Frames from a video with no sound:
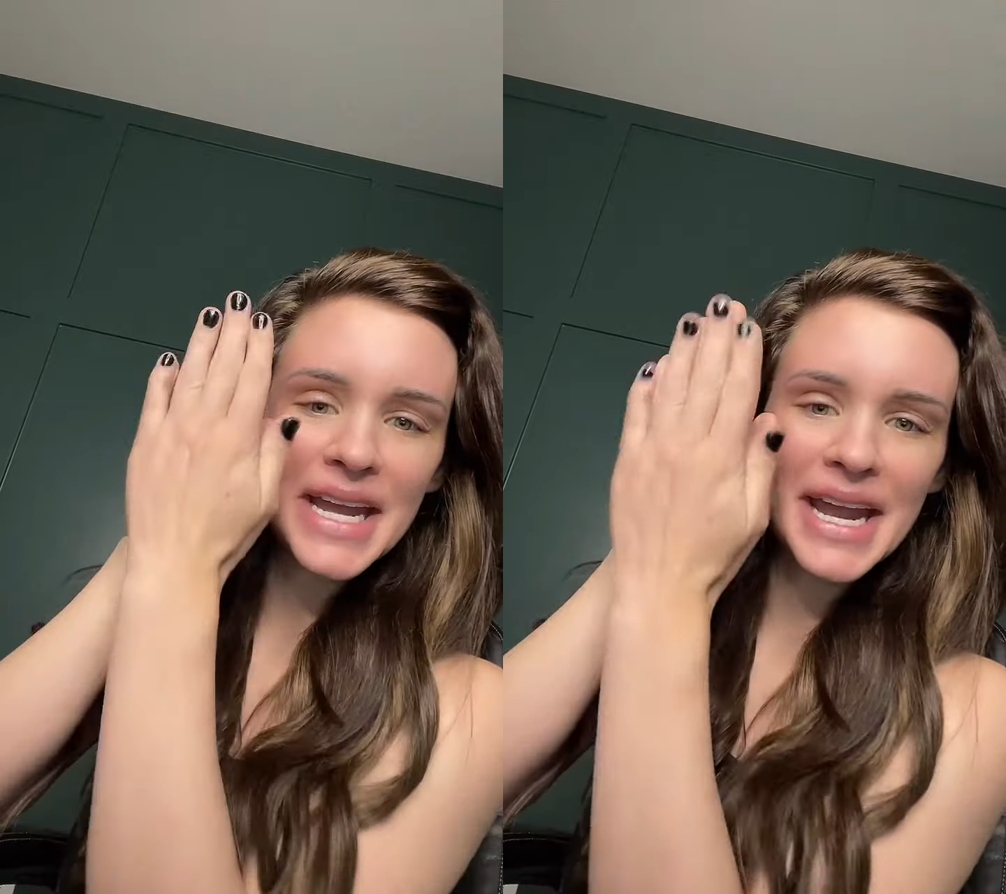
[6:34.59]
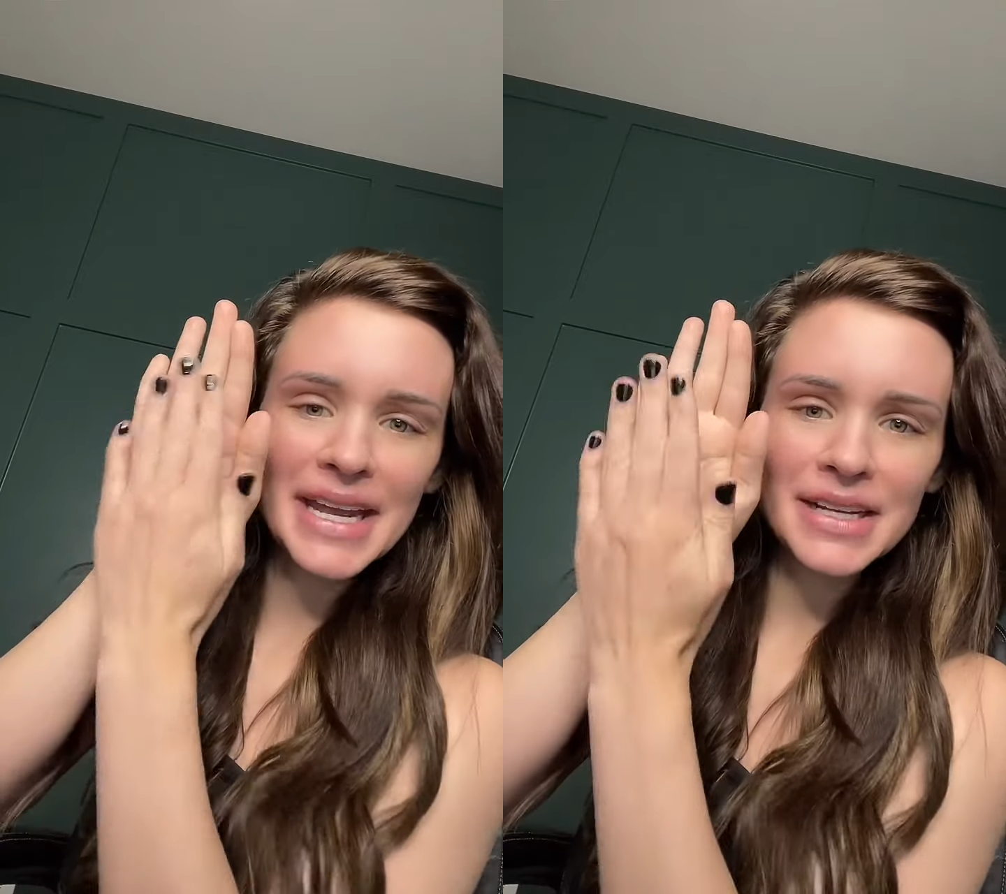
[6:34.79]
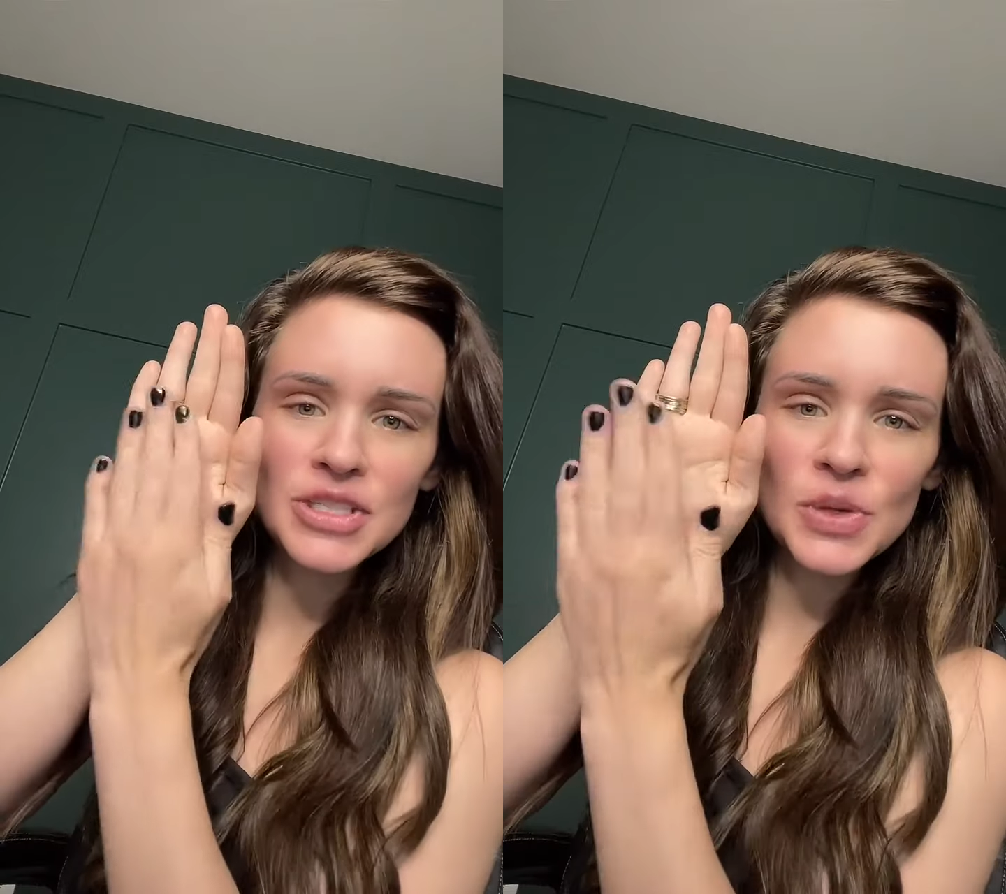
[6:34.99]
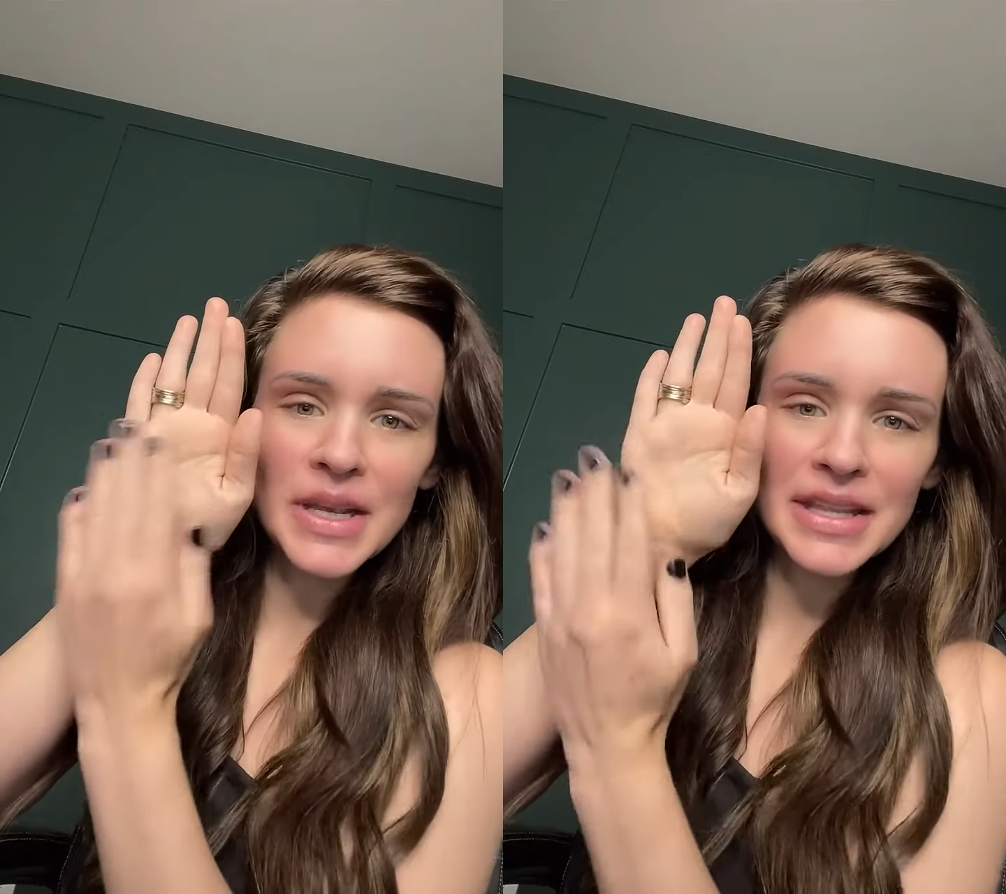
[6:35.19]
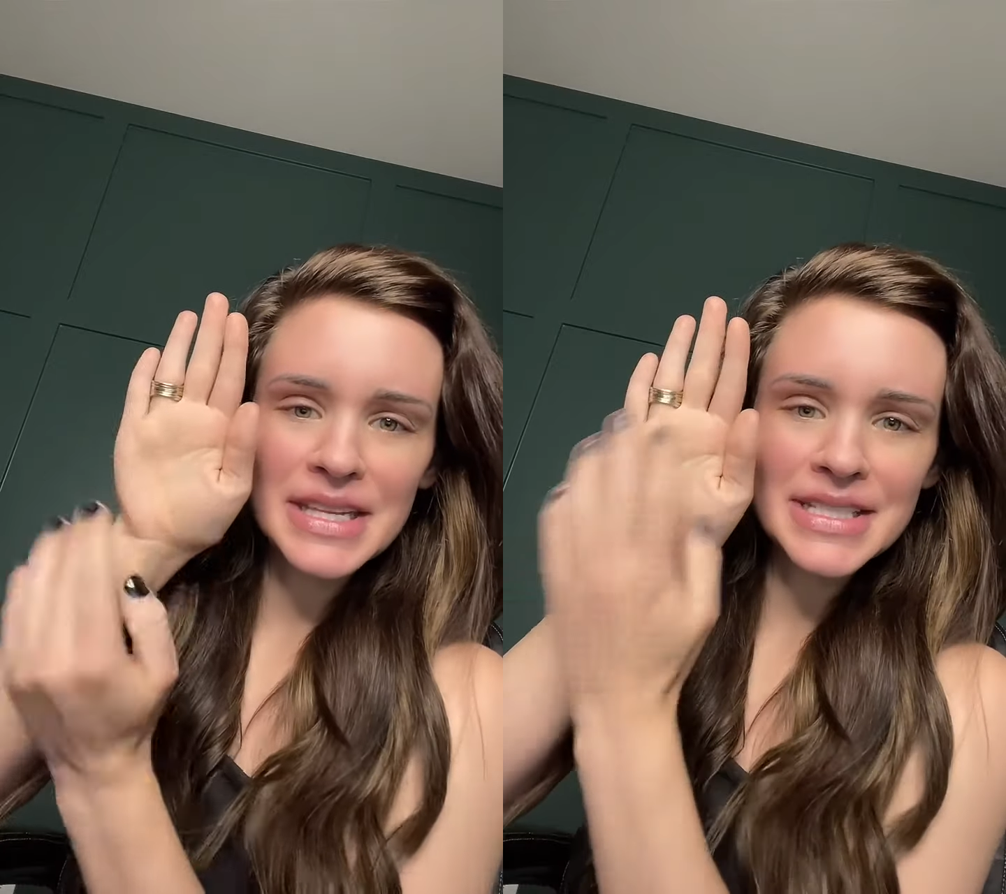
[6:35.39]
day
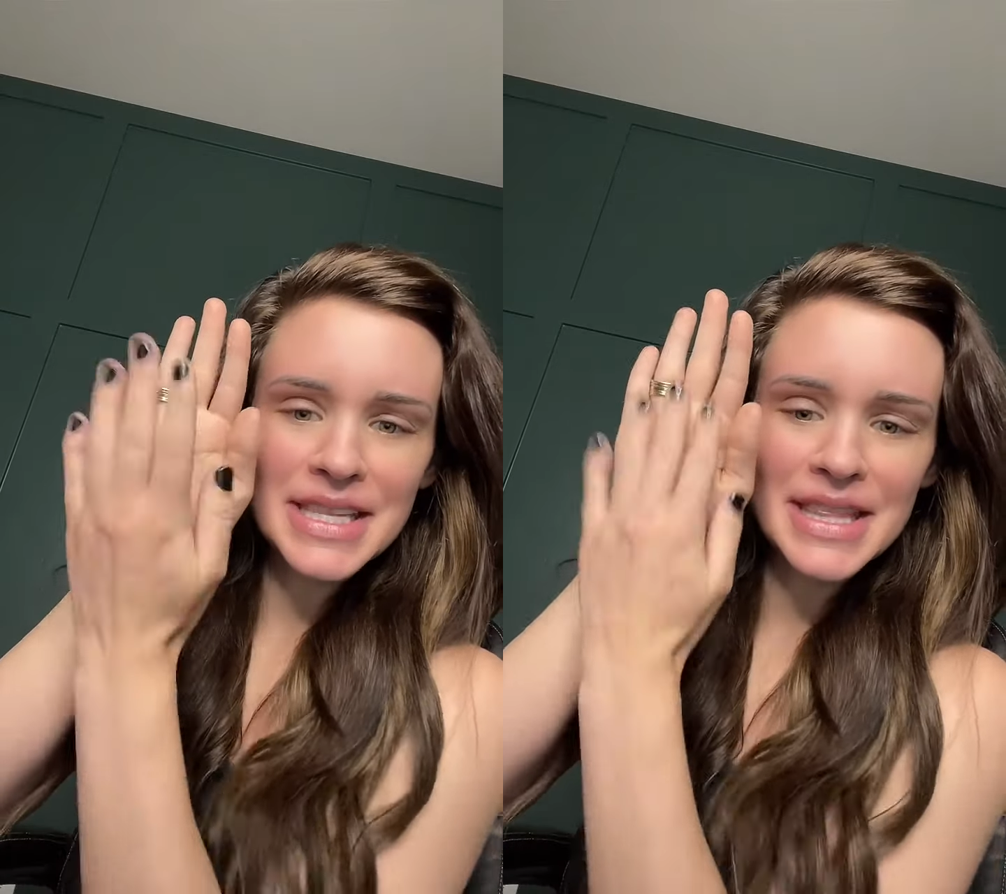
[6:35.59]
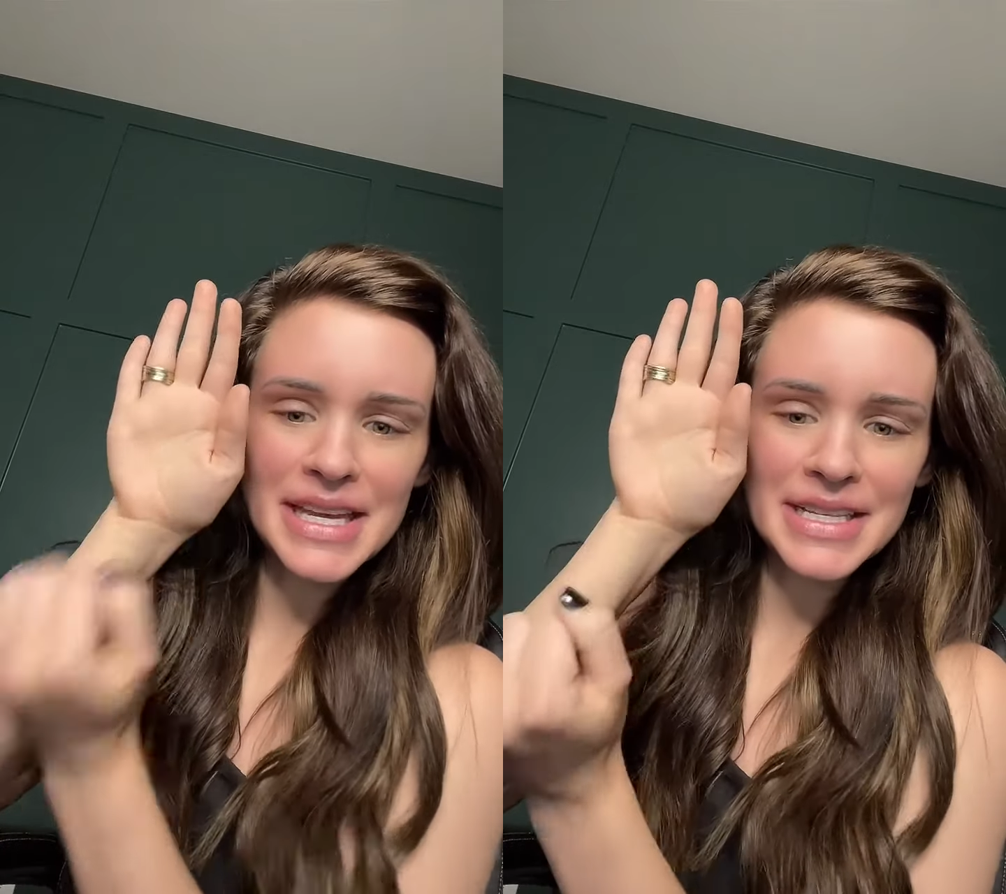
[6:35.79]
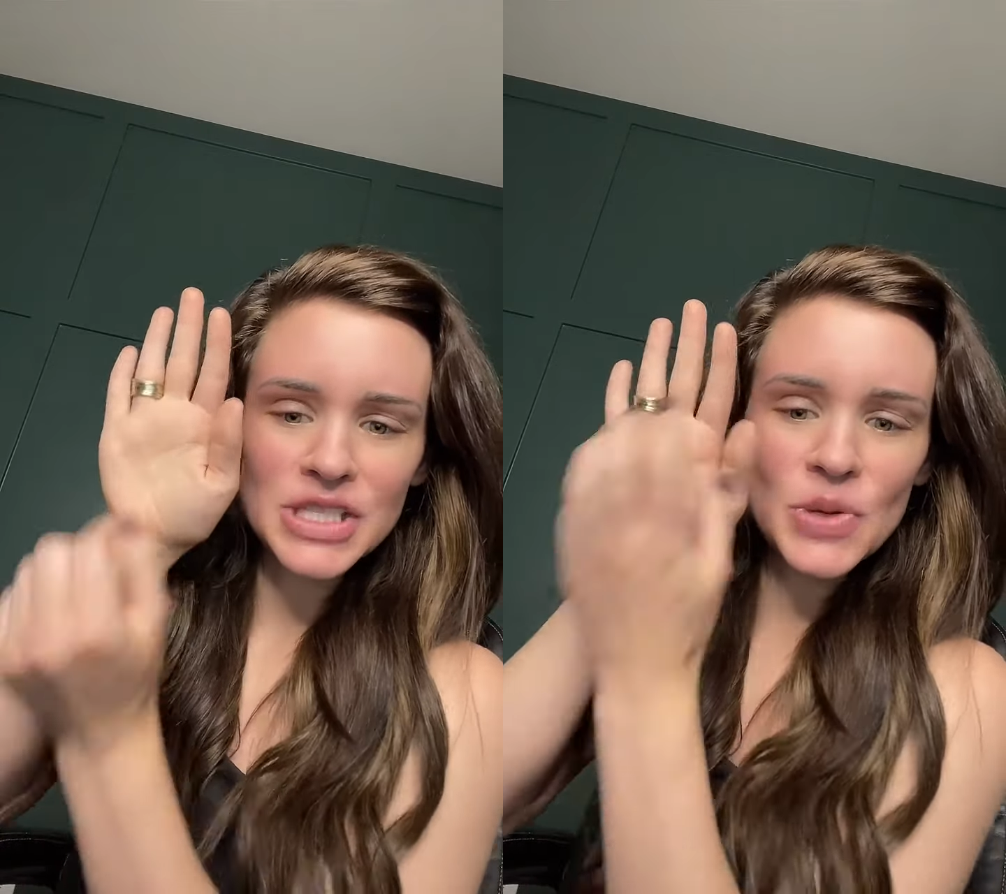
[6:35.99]
doing this and this,